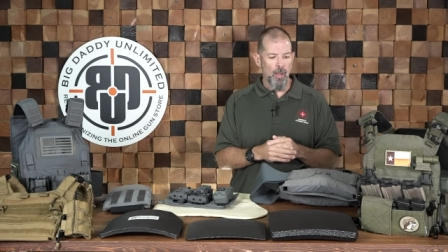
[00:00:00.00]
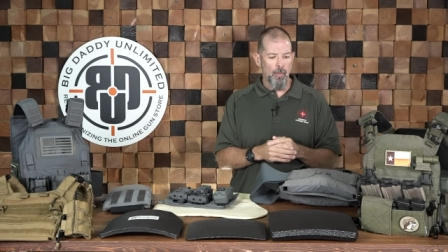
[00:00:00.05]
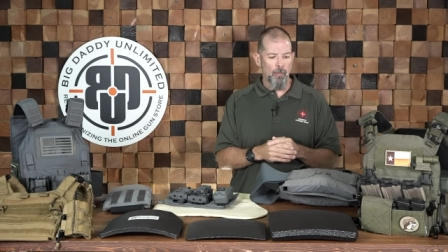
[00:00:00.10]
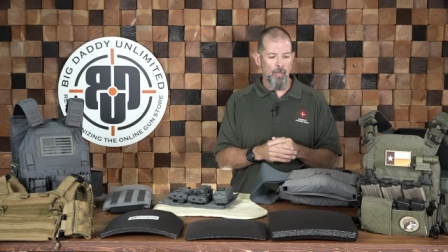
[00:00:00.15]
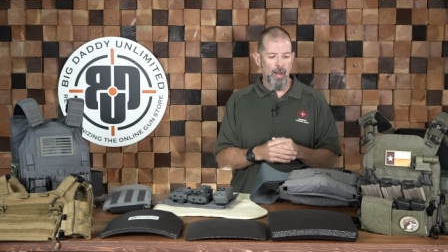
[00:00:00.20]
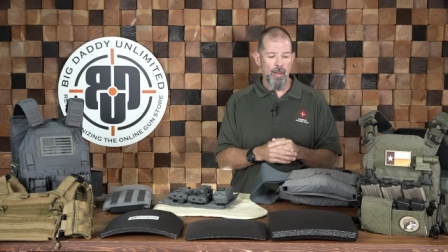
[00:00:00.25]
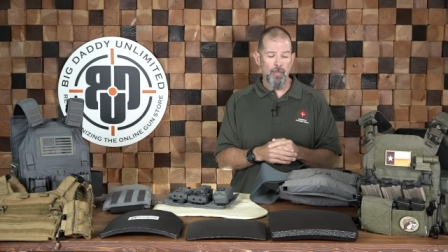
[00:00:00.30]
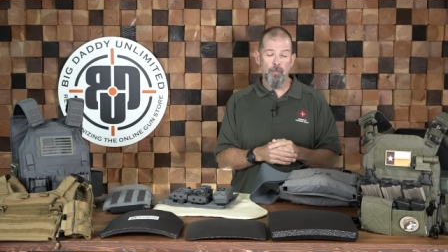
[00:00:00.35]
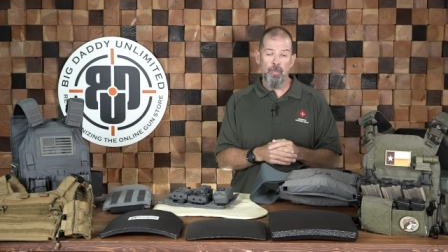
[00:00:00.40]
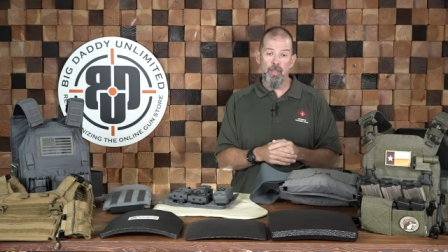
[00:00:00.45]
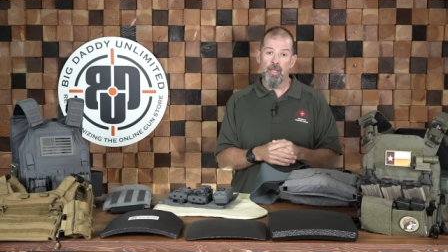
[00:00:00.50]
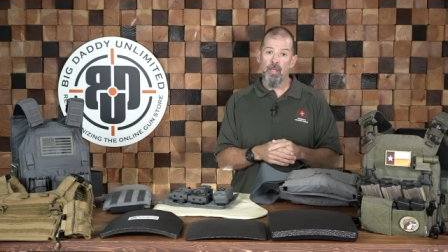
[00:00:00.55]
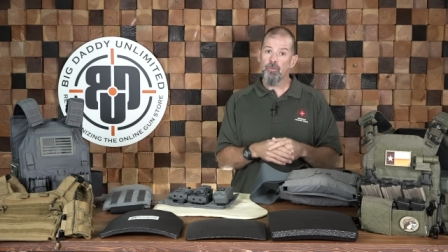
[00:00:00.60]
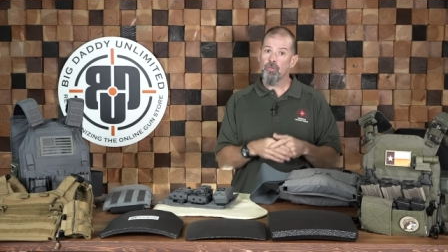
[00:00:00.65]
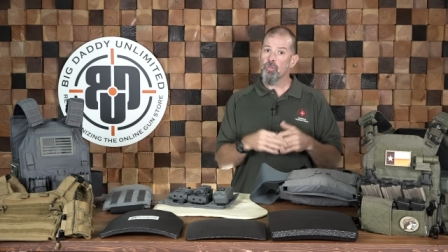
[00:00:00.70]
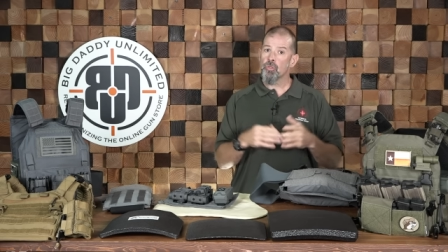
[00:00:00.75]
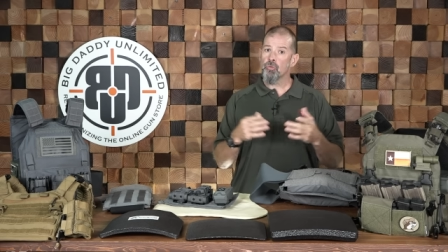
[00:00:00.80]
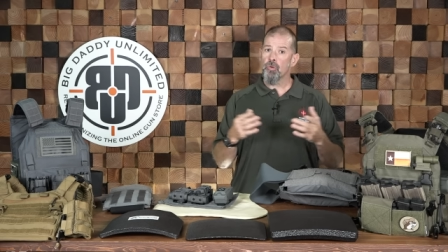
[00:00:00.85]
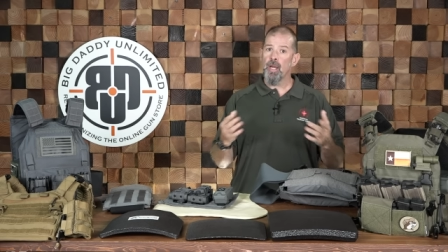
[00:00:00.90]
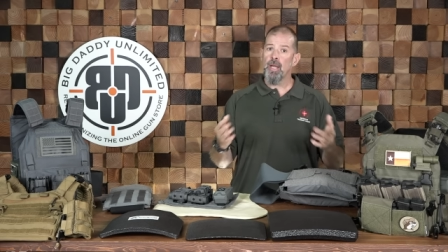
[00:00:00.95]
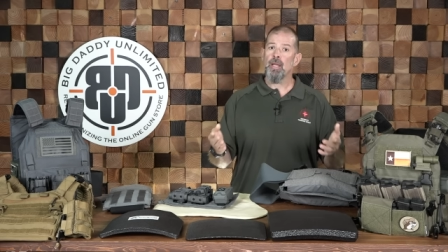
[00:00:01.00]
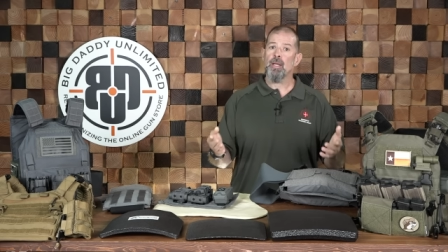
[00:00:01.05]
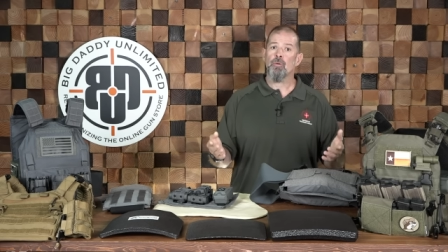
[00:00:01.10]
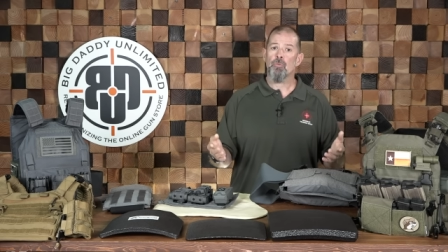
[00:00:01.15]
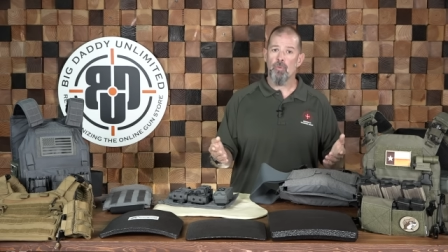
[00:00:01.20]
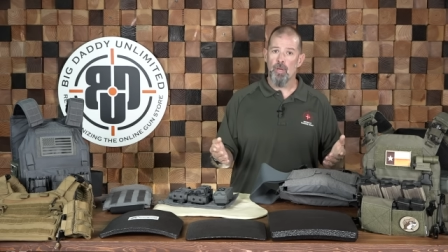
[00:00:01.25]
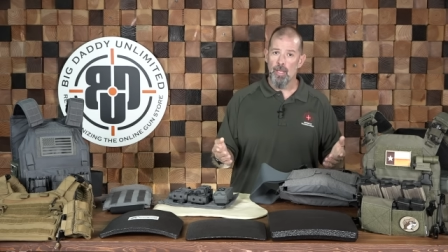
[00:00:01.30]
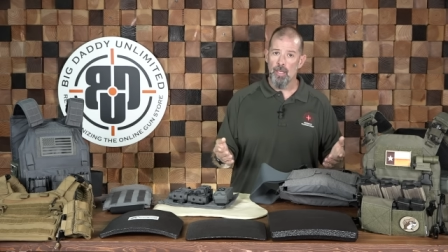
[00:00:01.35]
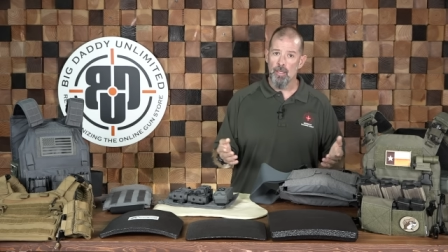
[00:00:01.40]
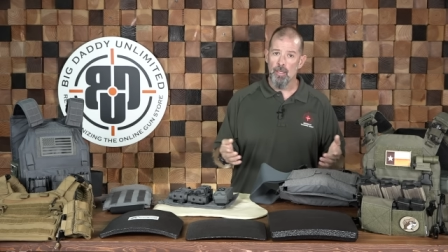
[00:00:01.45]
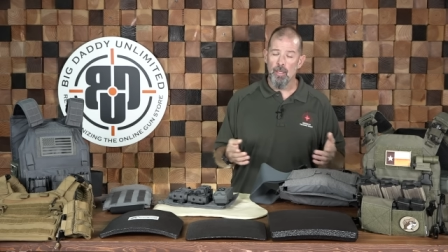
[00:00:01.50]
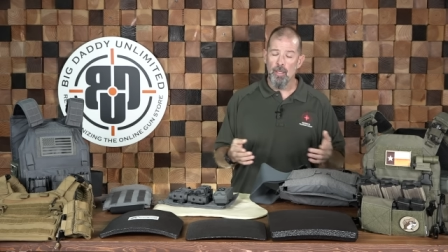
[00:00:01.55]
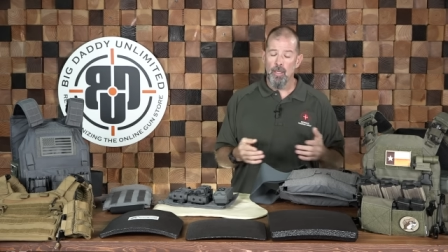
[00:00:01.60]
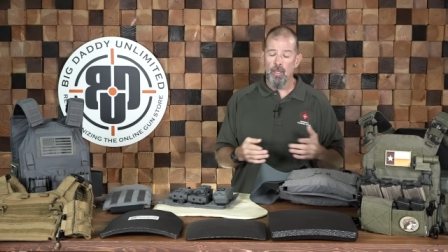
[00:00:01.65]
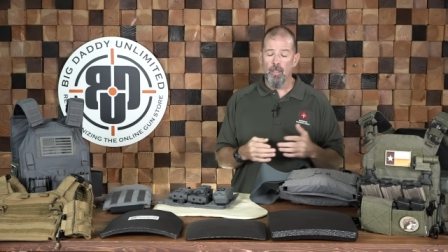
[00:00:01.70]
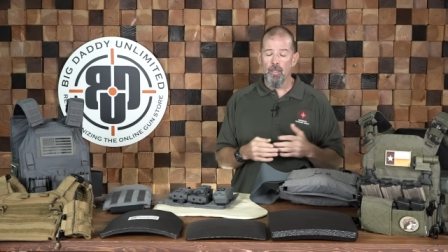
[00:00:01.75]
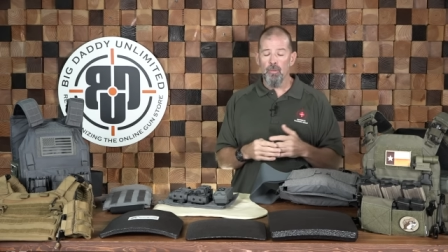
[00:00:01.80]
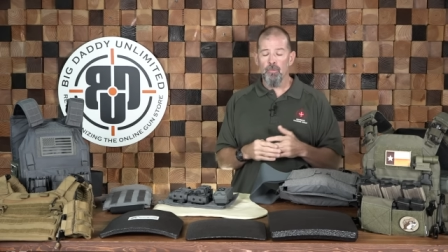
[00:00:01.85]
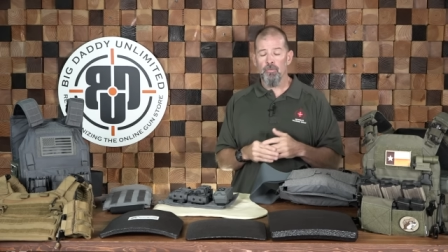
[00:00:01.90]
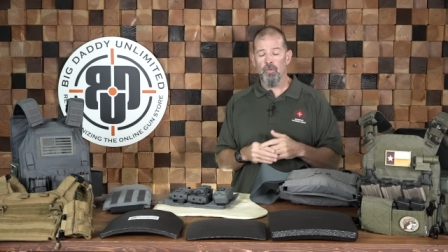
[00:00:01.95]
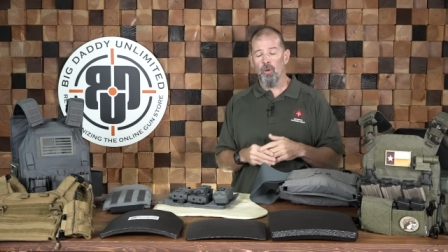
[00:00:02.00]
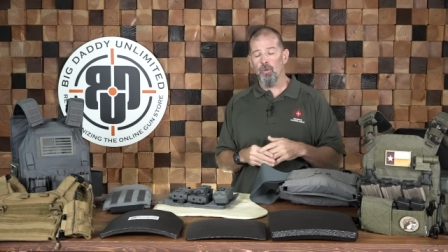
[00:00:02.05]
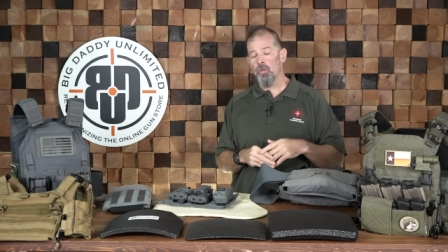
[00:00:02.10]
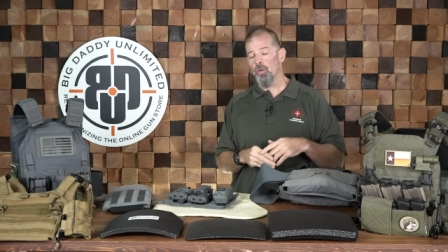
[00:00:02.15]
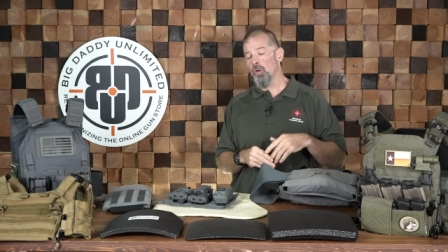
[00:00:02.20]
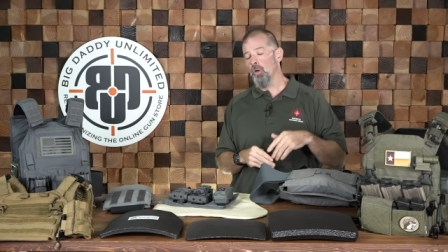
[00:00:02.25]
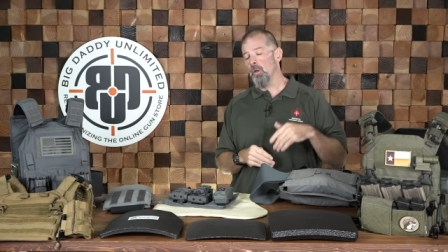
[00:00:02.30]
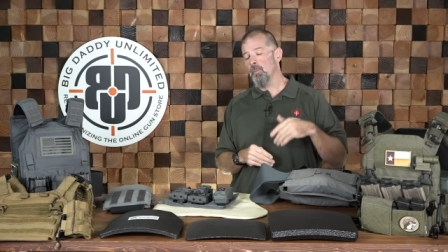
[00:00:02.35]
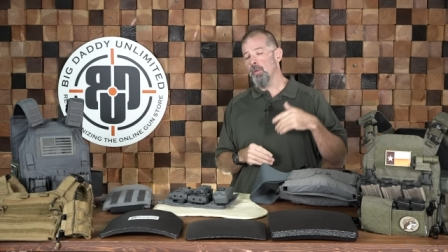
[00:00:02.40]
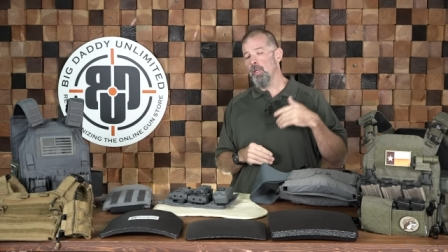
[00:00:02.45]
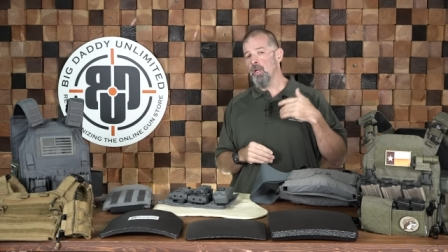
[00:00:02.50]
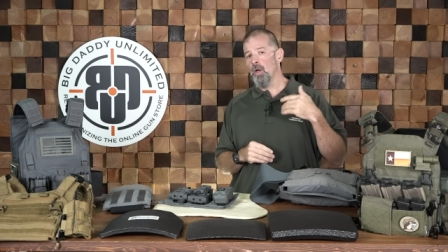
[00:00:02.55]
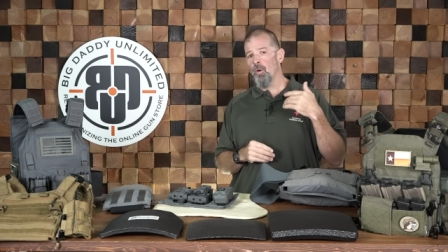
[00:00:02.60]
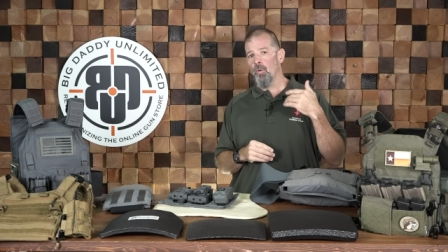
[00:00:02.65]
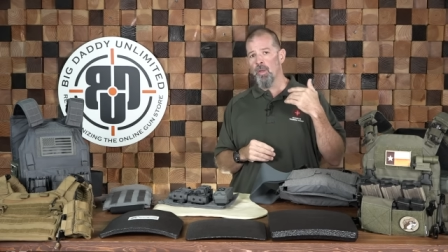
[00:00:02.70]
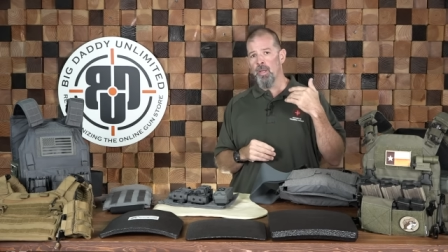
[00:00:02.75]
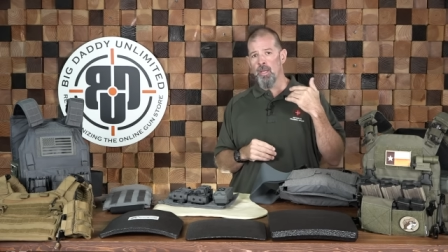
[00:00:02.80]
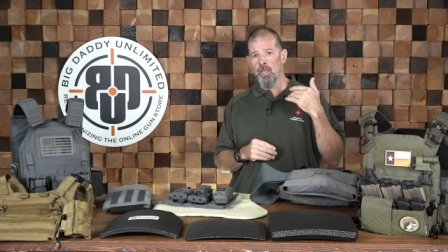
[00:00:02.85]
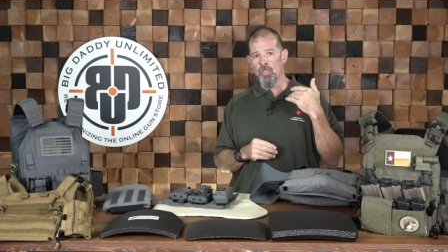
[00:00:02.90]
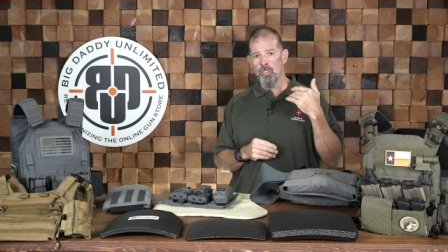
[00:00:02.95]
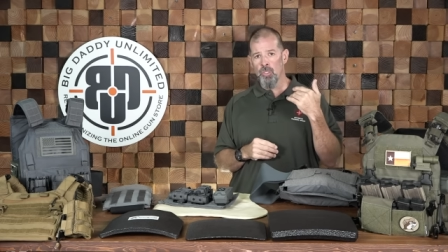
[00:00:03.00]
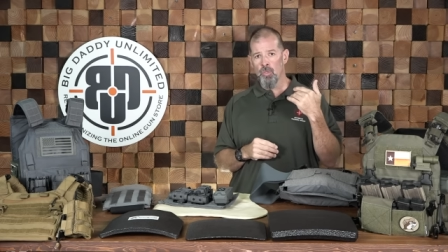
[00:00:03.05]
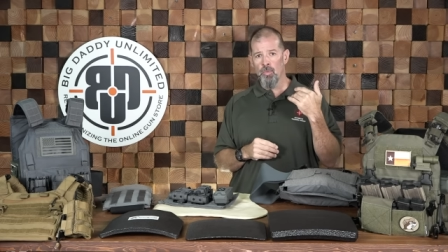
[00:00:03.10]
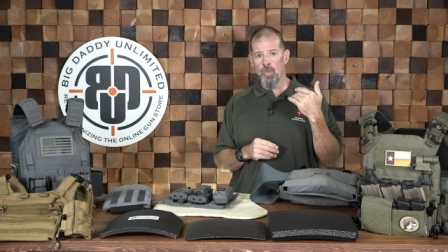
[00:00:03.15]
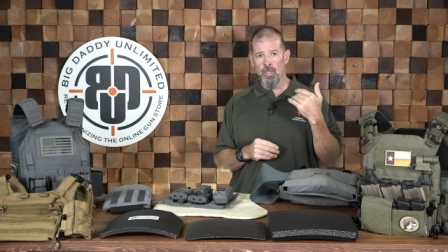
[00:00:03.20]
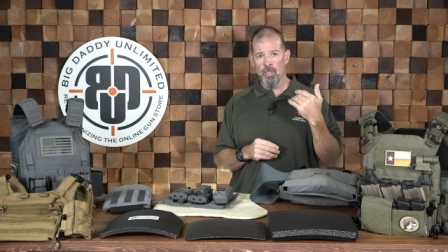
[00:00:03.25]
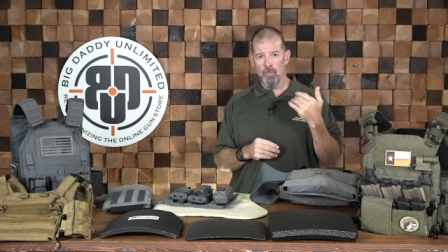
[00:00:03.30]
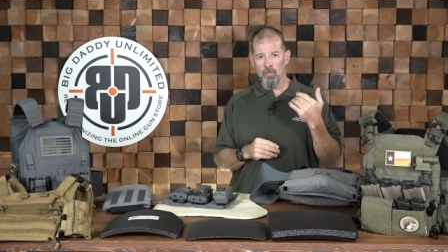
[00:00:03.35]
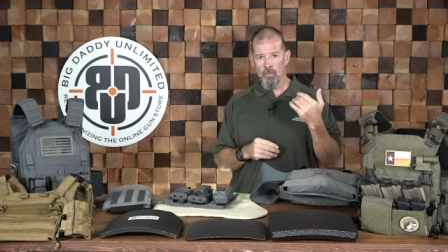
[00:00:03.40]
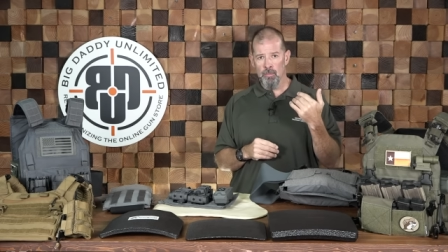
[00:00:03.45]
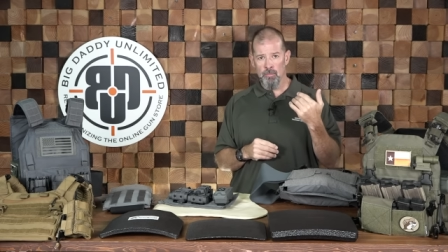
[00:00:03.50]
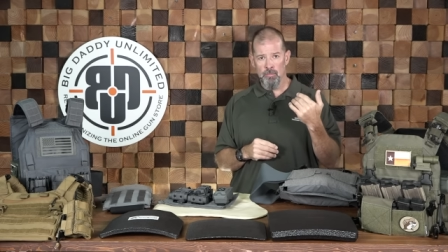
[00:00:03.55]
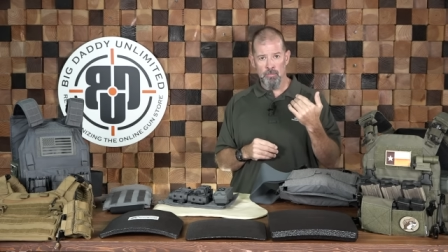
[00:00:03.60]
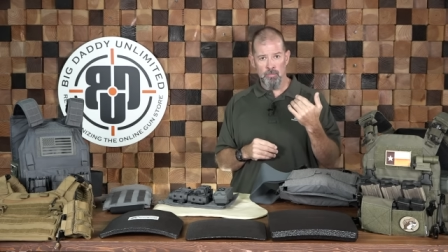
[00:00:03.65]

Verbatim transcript: might be as a training rig. So you're going to be going and doing